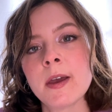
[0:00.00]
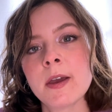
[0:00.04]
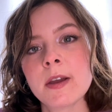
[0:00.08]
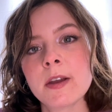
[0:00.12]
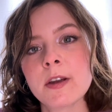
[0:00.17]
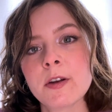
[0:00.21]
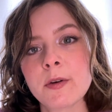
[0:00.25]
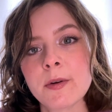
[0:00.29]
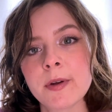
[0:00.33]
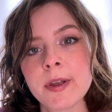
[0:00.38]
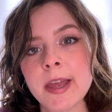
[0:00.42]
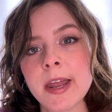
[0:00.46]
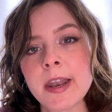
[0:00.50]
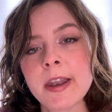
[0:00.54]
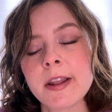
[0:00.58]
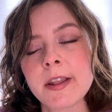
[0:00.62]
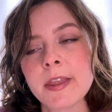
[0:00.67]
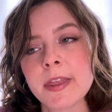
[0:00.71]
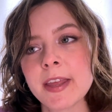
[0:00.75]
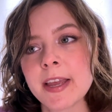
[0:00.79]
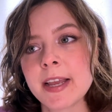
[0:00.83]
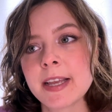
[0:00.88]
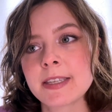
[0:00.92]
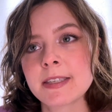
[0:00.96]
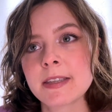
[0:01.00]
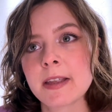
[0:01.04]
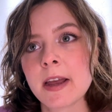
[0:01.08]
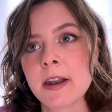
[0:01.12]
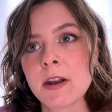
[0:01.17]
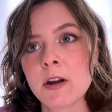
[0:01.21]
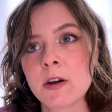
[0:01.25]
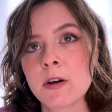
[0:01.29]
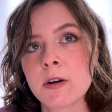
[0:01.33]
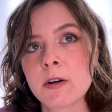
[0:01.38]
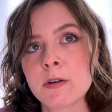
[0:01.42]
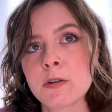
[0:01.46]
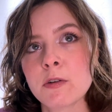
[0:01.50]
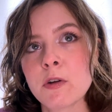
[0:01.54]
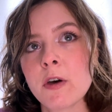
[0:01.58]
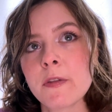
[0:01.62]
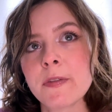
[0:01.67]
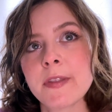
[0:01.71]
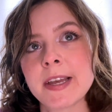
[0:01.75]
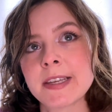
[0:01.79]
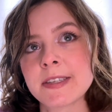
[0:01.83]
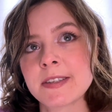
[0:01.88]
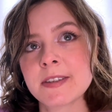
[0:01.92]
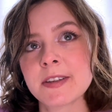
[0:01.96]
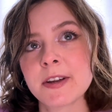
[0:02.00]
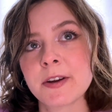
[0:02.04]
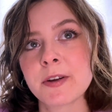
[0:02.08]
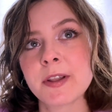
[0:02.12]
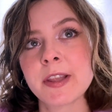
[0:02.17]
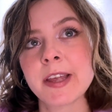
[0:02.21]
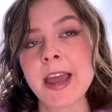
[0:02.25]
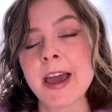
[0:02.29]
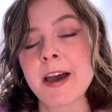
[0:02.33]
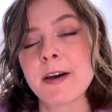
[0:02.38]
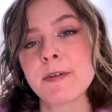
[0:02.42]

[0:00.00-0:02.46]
creating things that are not necessarily